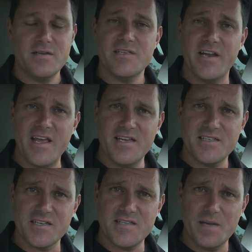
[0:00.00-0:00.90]
Today
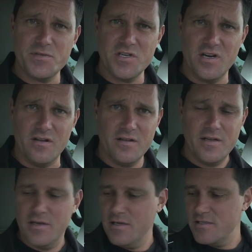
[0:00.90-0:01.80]
is exceptional.
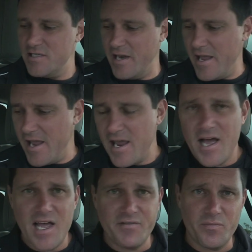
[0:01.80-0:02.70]
Today
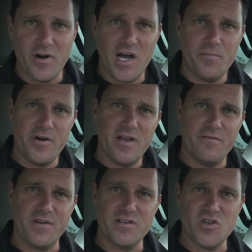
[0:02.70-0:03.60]
I have a property
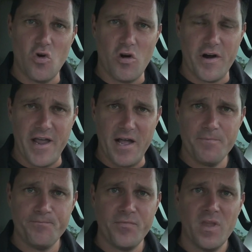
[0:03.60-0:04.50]
in Victoria.
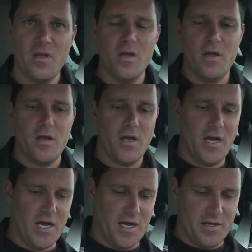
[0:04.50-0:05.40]

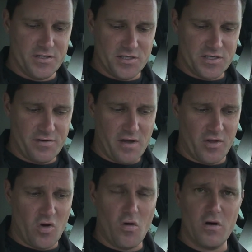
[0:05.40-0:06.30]
Uh, it's just around
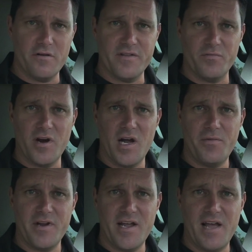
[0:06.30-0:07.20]
the corner of the
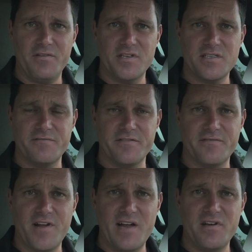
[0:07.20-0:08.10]
property I have listed for
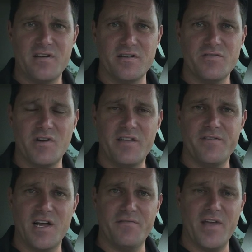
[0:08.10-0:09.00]

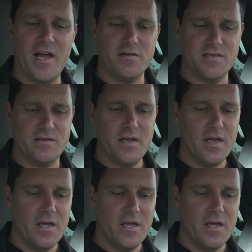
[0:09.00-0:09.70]
525000